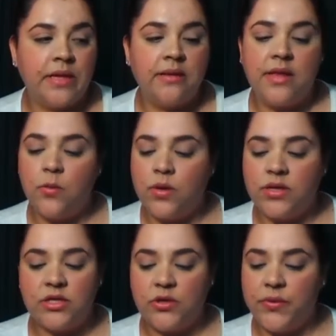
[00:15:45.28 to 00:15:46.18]
that I
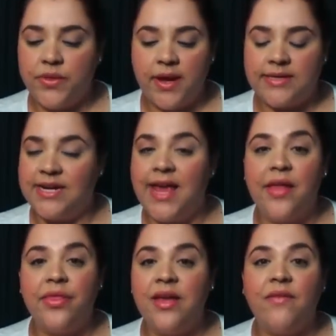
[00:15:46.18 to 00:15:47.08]
wanted to share with you guys and I
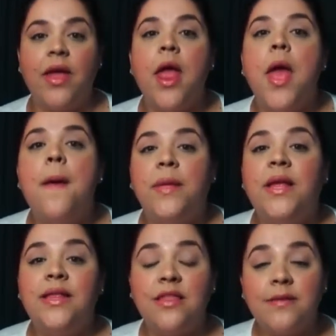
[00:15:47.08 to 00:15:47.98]
can't think of it,
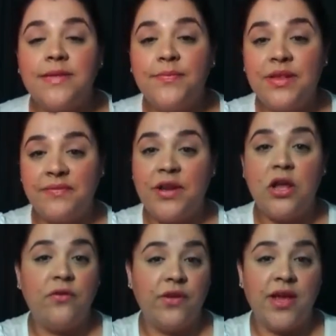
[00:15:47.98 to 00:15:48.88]
but thumbs up this
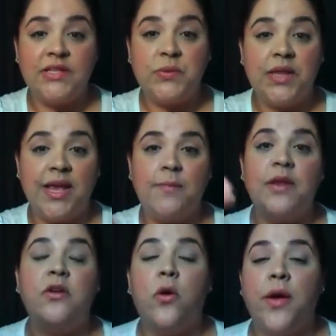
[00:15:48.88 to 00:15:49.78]
video if you guys would like me
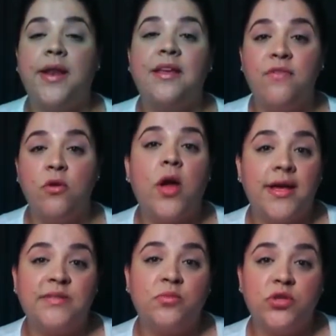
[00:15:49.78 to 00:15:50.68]
to go ahead and give you
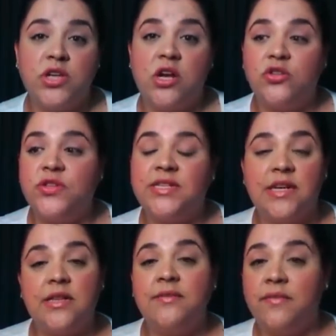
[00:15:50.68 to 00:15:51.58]
guys more dog treats, and
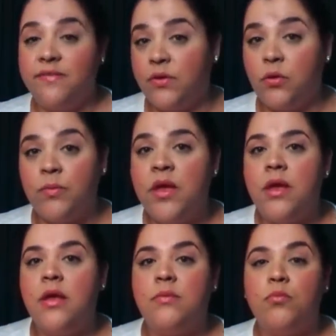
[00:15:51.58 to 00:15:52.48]
I'll even film
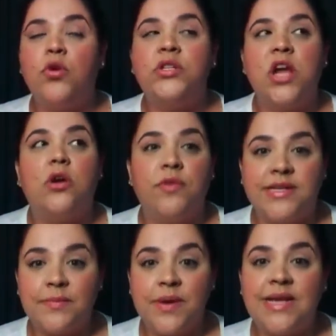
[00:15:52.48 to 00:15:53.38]
more dog
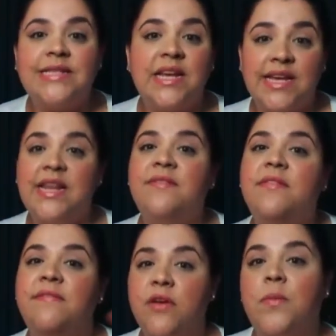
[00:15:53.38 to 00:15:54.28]
recipes, and I could
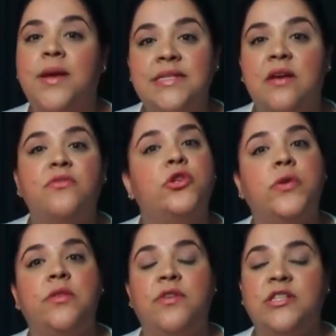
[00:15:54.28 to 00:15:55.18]
even film myself
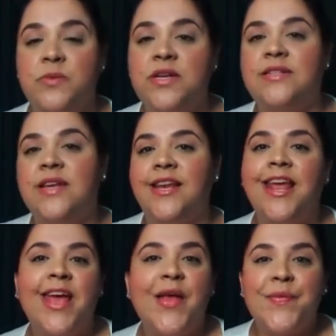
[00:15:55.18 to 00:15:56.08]
doing the recipes and
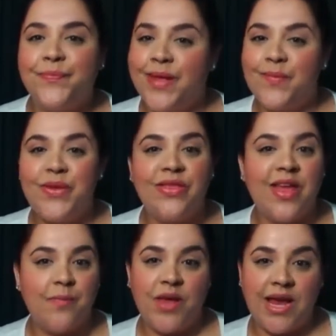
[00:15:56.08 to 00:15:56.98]
maybe
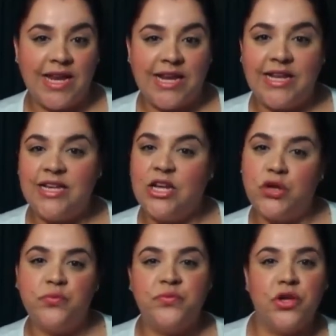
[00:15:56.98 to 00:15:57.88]
them eating, you
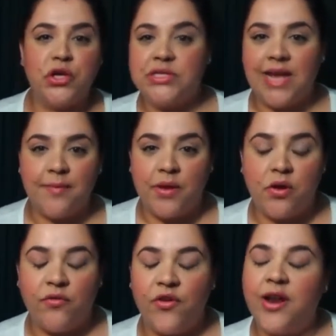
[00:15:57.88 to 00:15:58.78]
know, their excitement
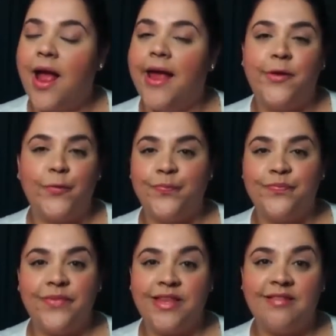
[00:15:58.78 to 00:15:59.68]
over it. I don't
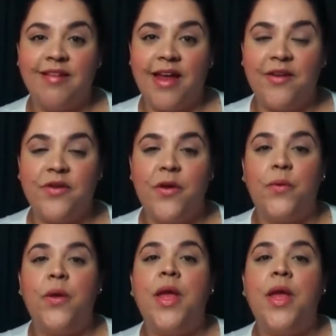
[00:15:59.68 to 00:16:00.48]
know.